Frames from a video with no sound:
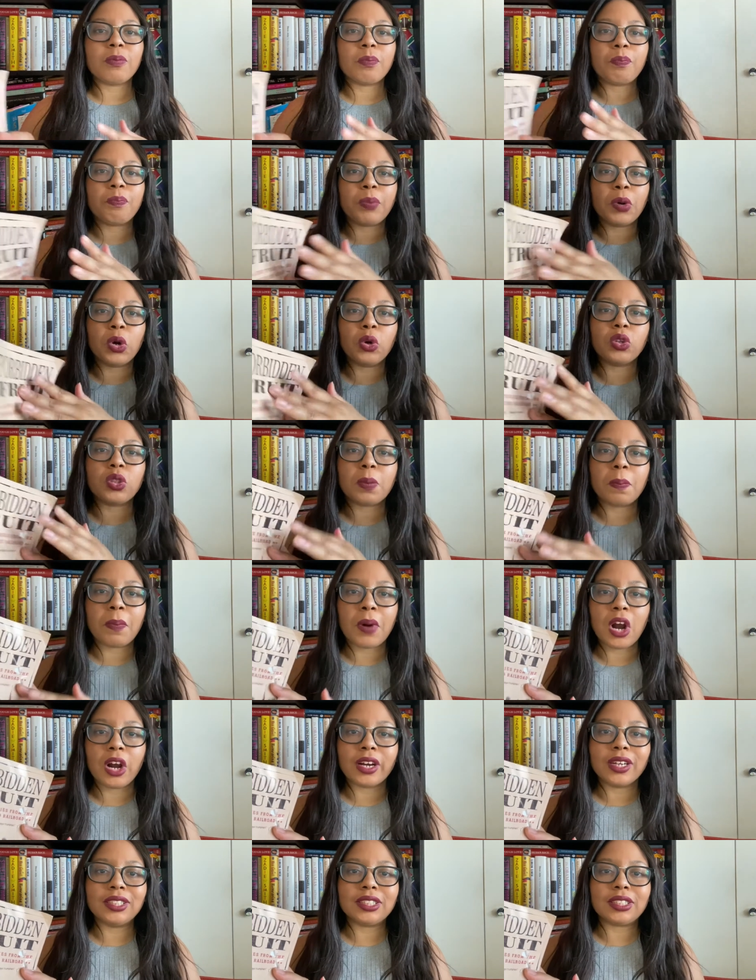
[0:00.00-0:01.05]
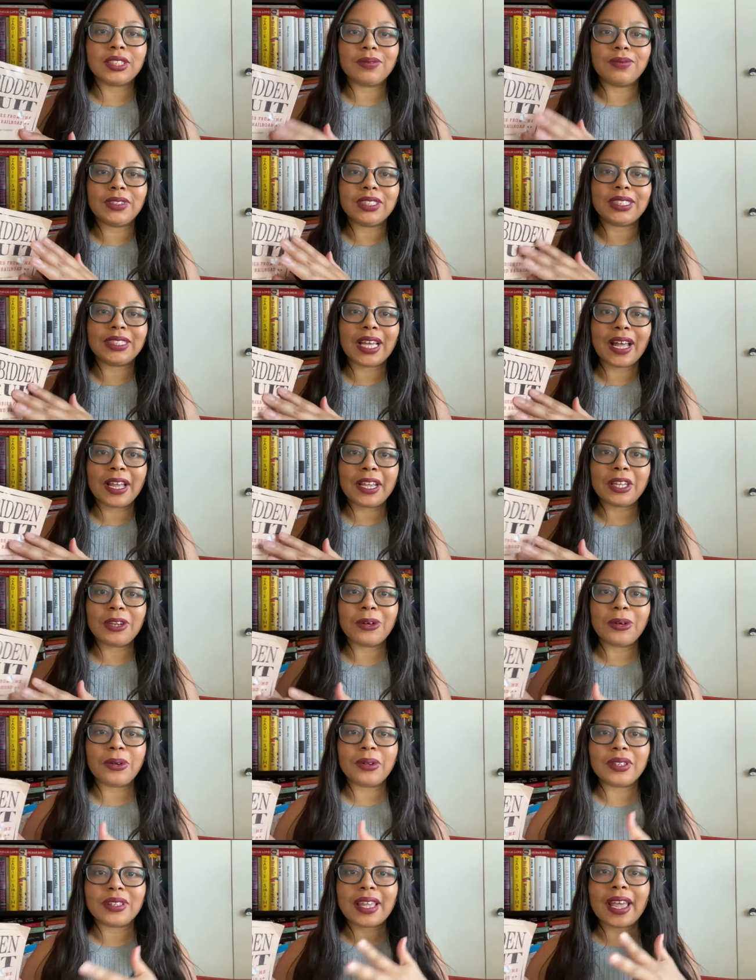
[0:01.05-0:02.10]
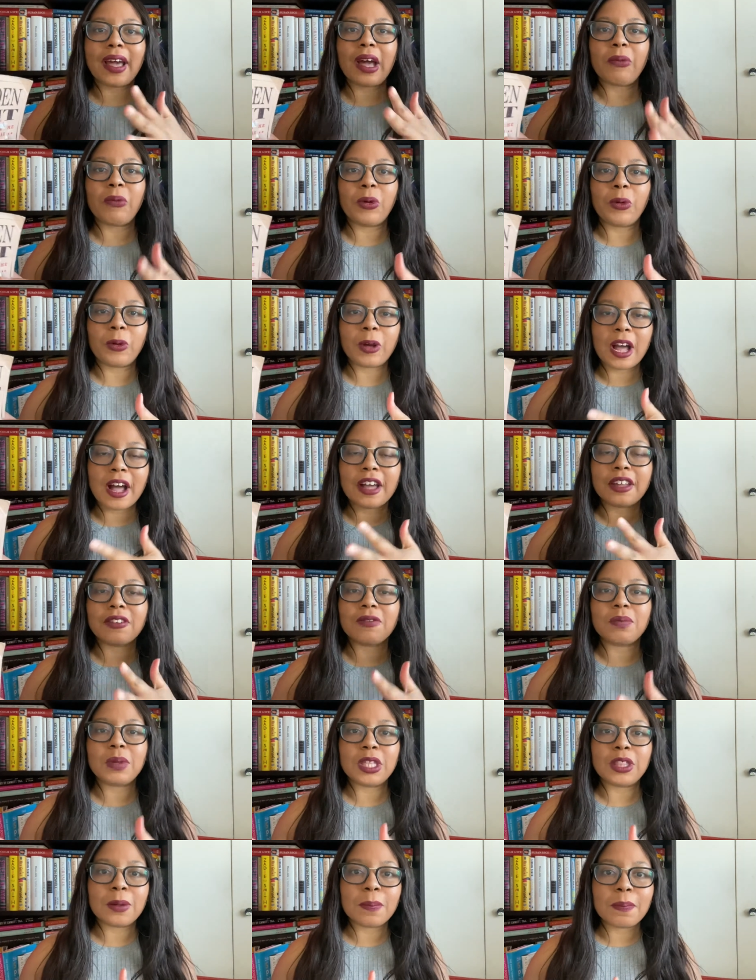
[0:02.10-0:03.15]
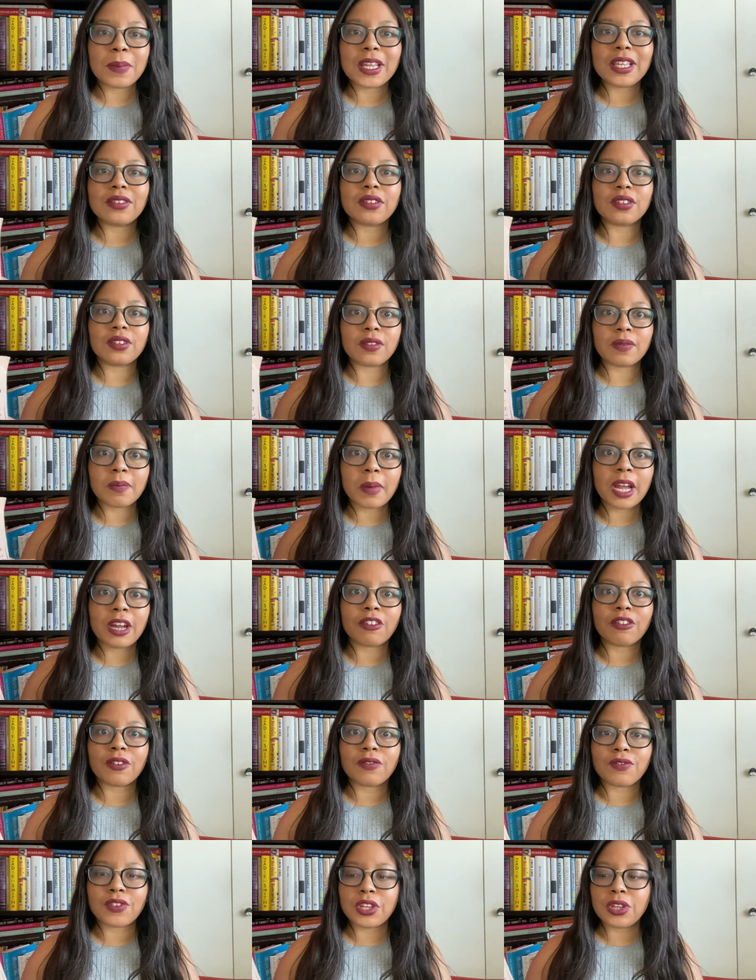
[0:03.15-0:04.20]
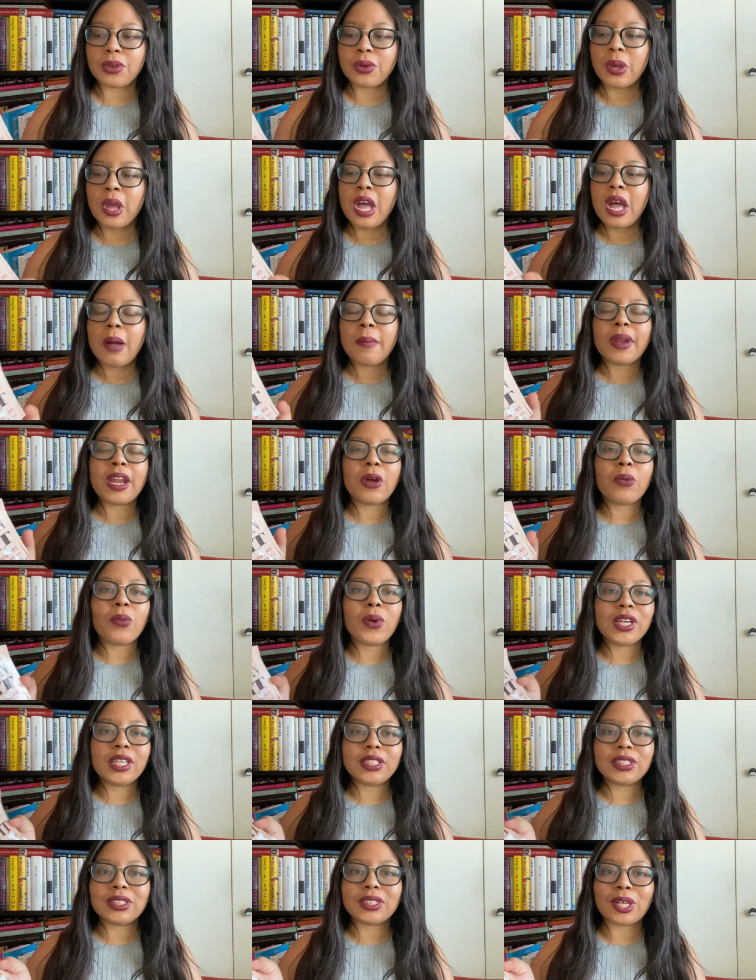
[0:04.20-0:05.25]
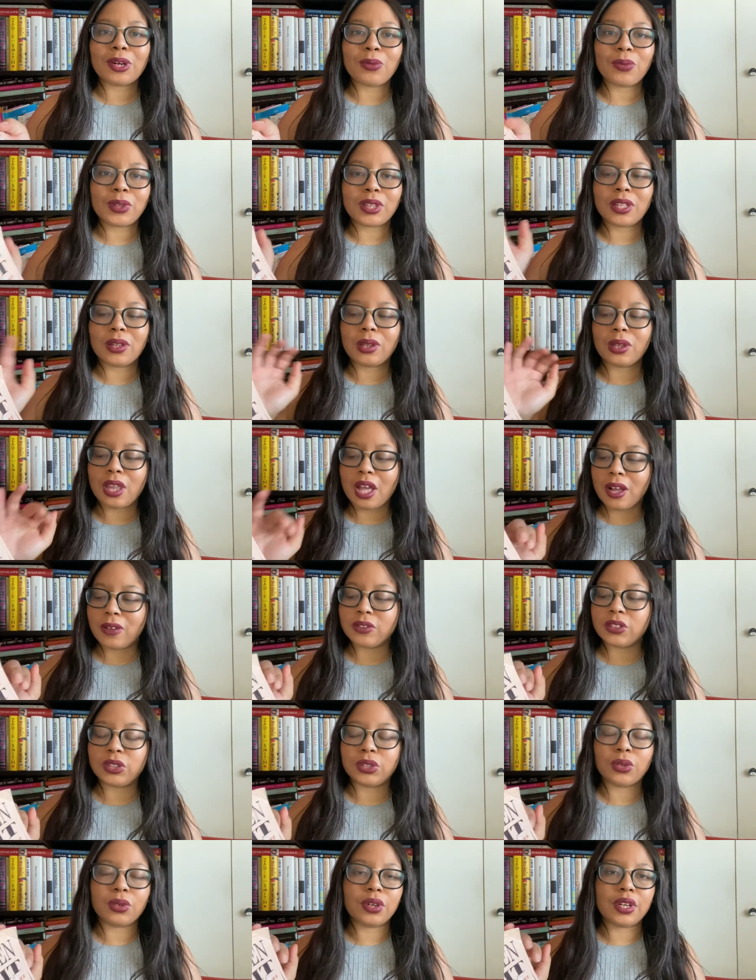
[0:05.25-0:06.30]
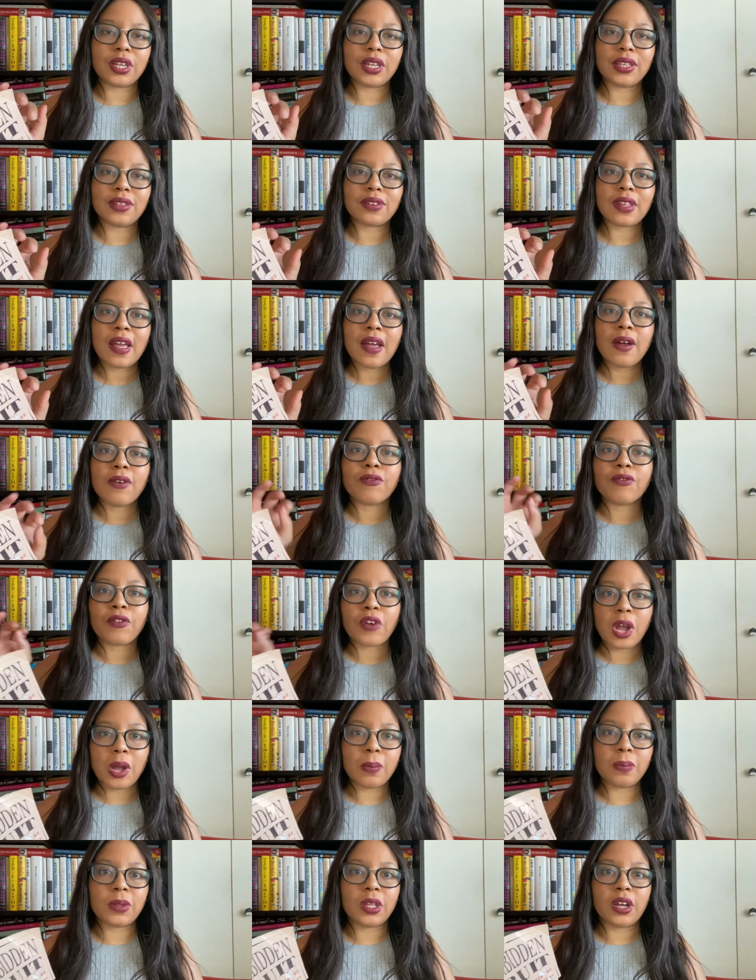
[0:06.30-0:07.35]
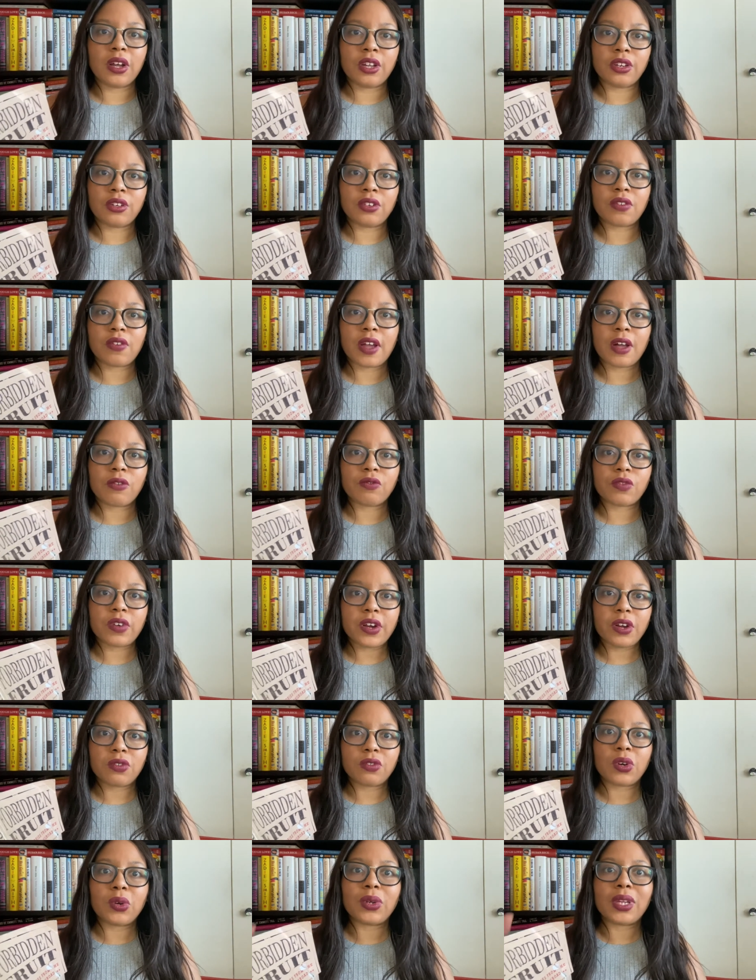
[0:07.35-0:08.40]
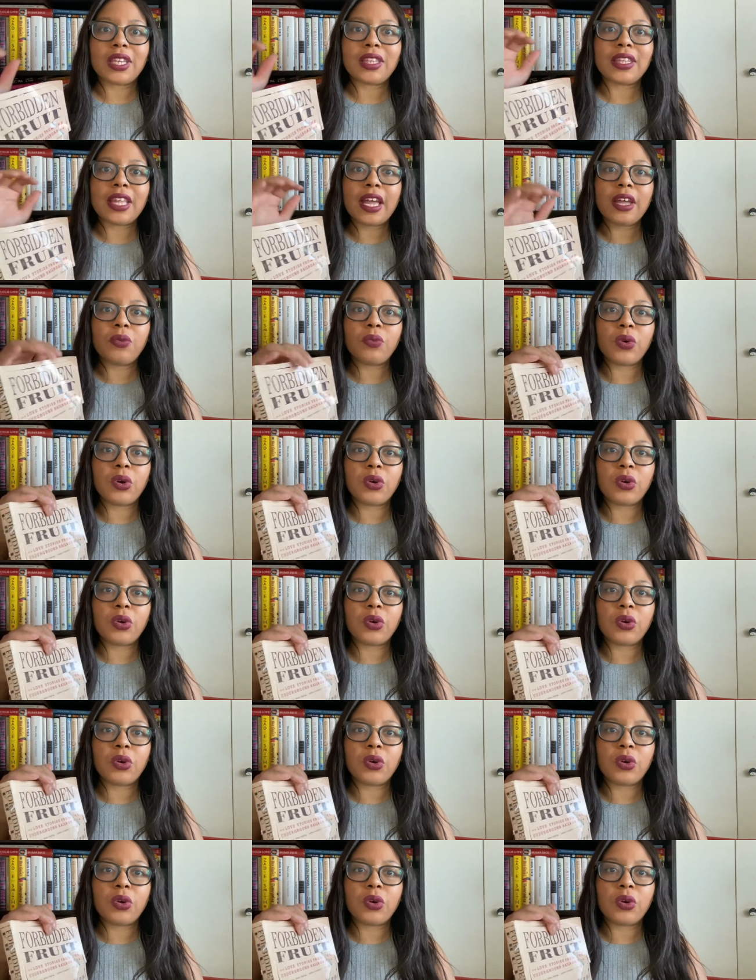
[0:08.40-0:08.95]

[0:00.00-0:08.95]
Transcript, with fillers: both parts of the title, and that will kind of be the basis of my review. But I want to start with the love stories from the Underground Railroad, and then we'll